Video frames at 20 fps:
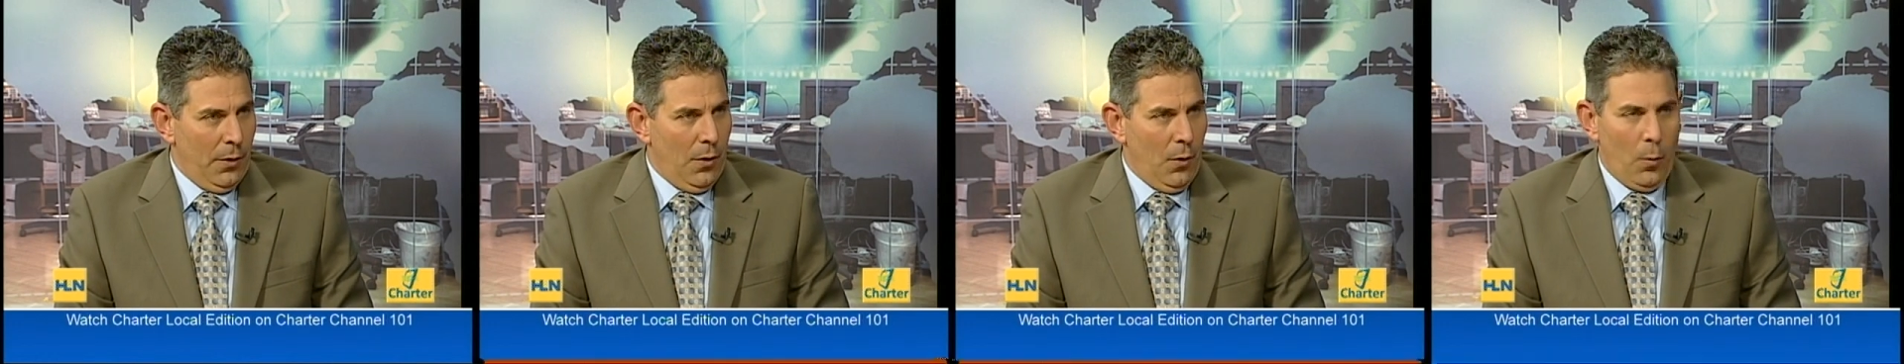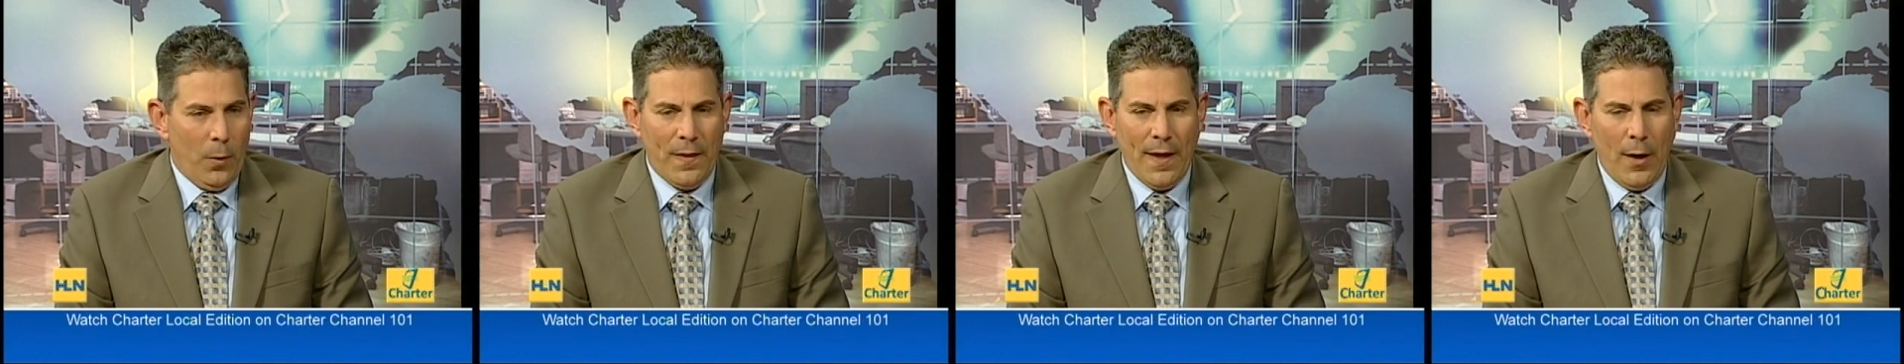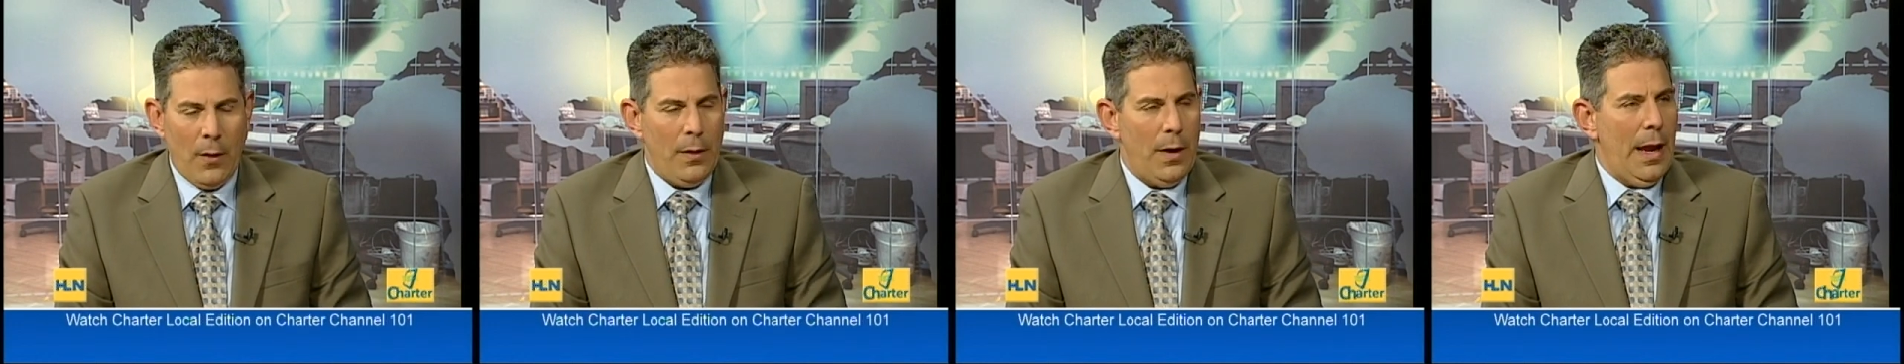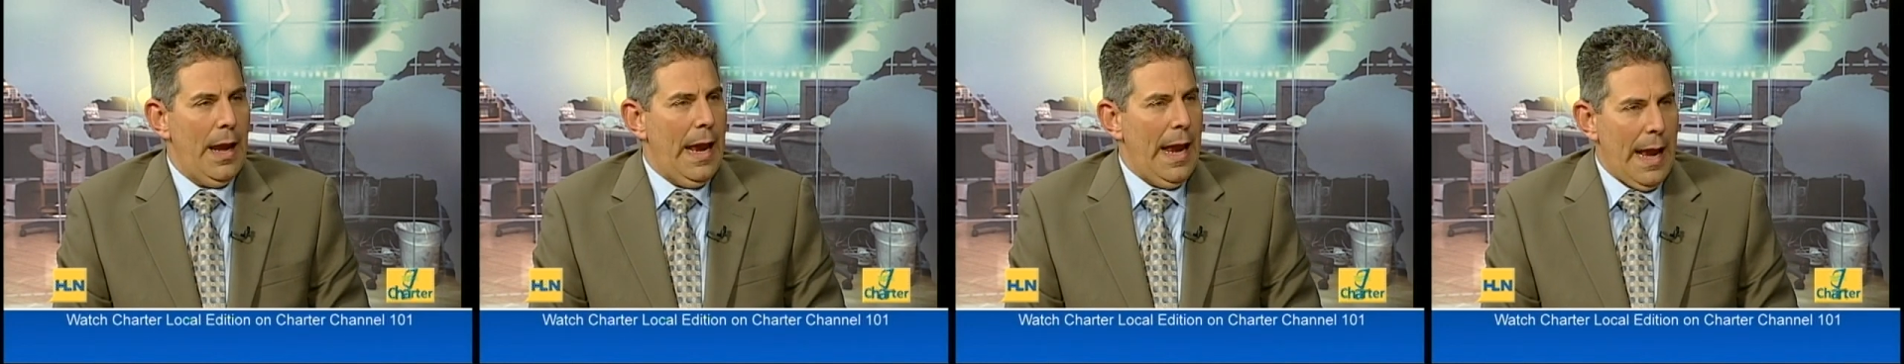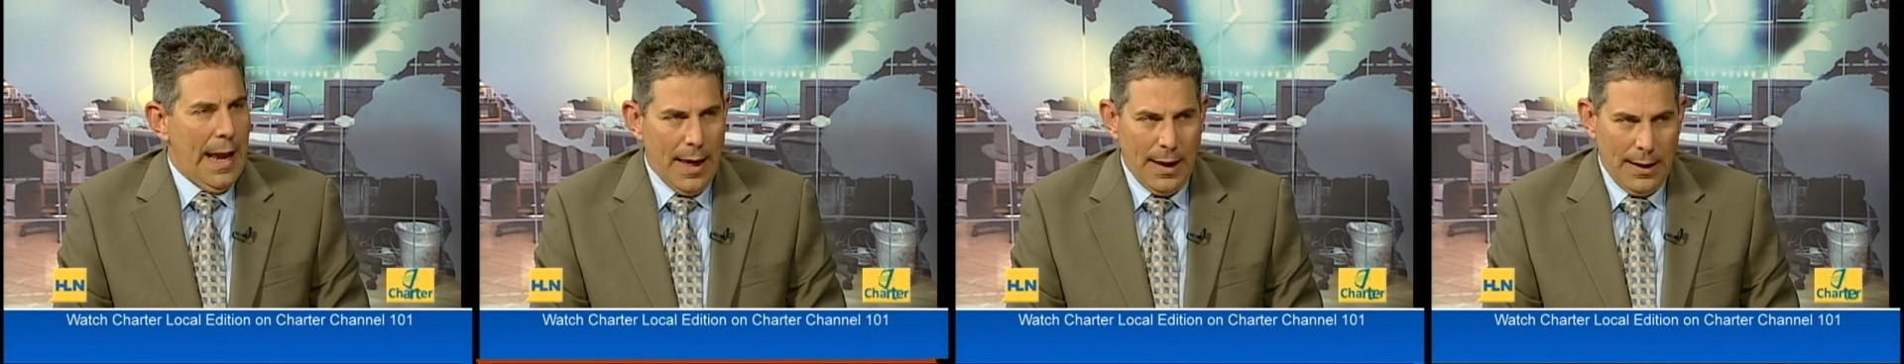without
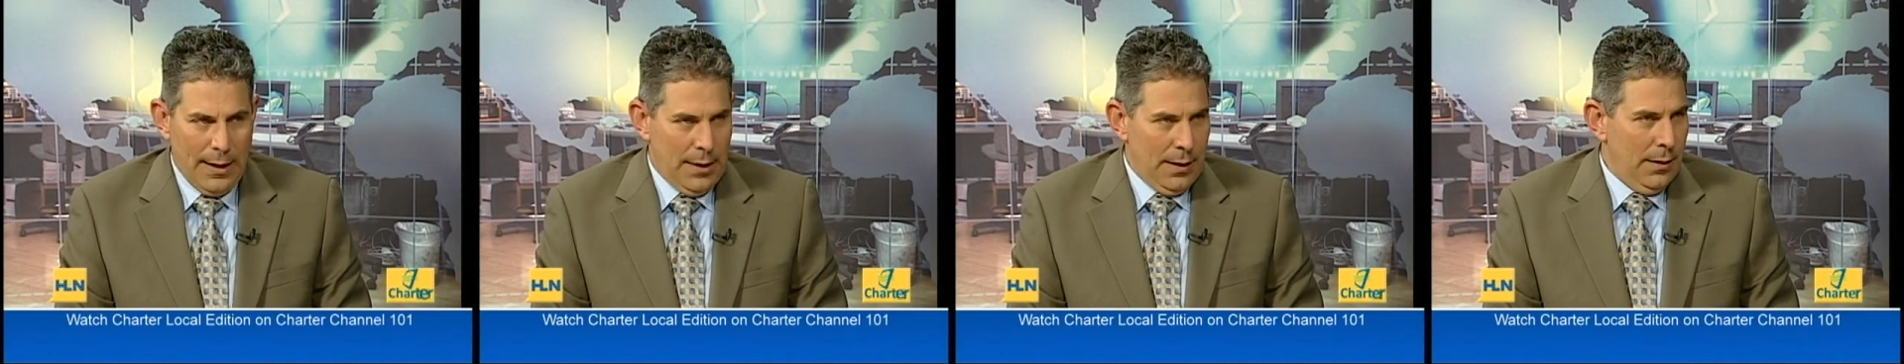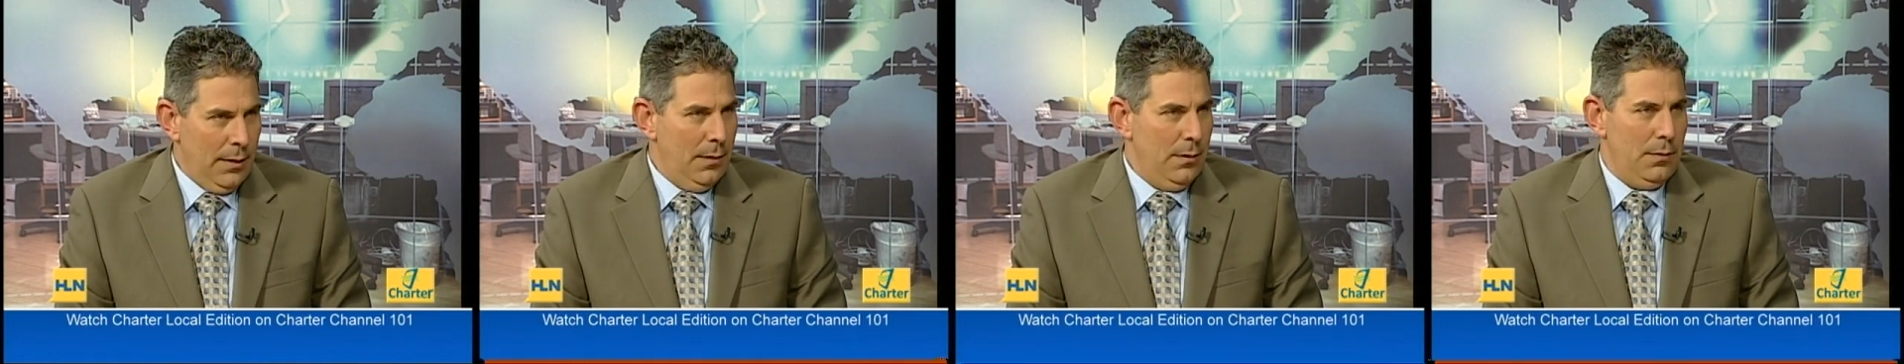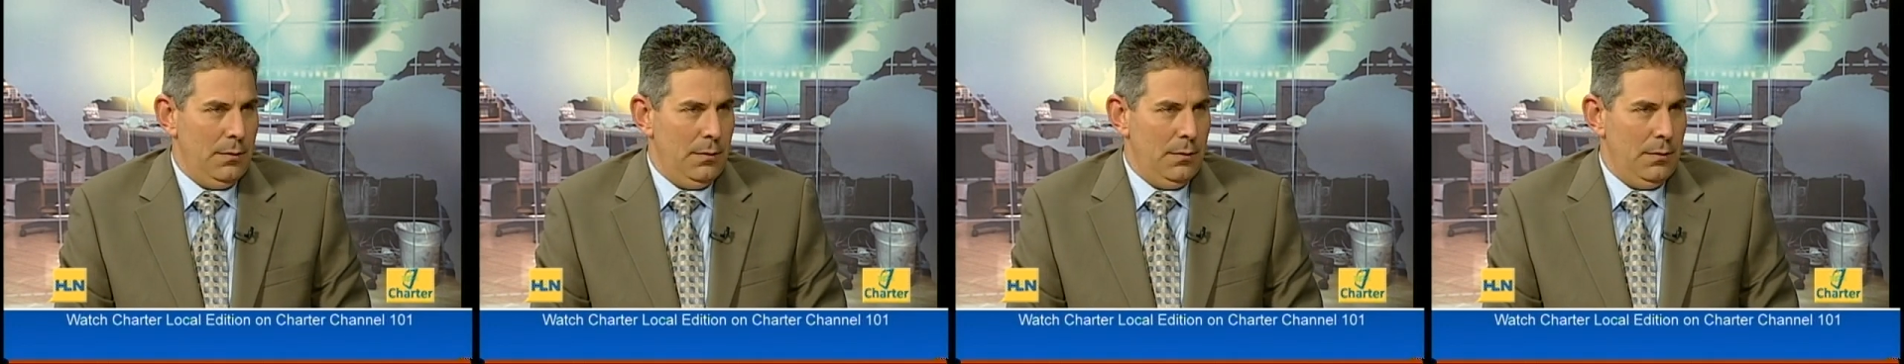any. Mm.